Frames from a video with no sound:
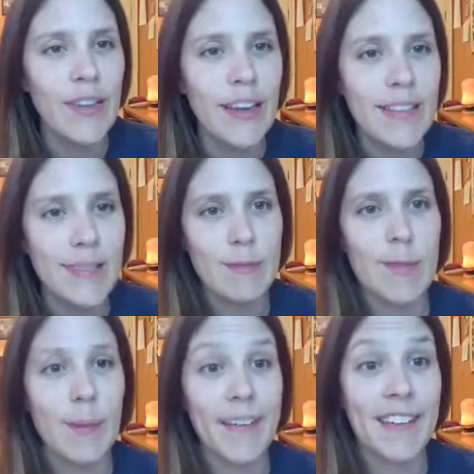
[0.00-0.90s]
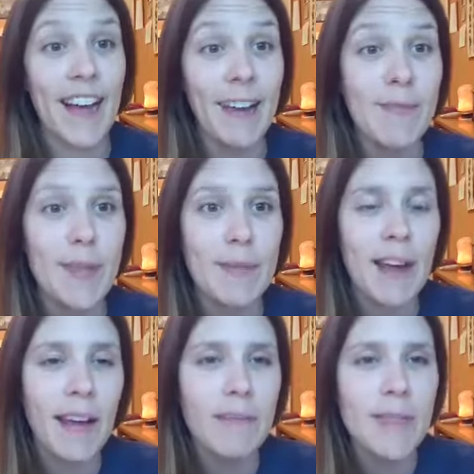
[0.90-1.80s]
get some spare time
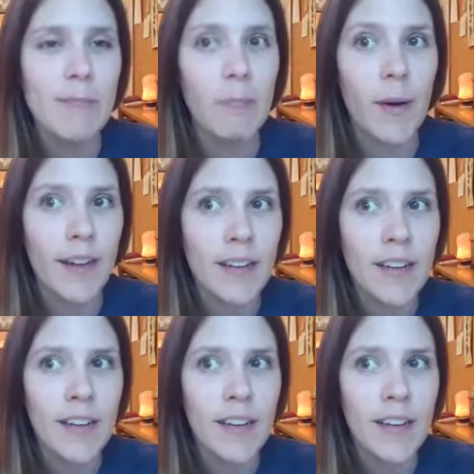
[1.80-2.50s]
sometimes, but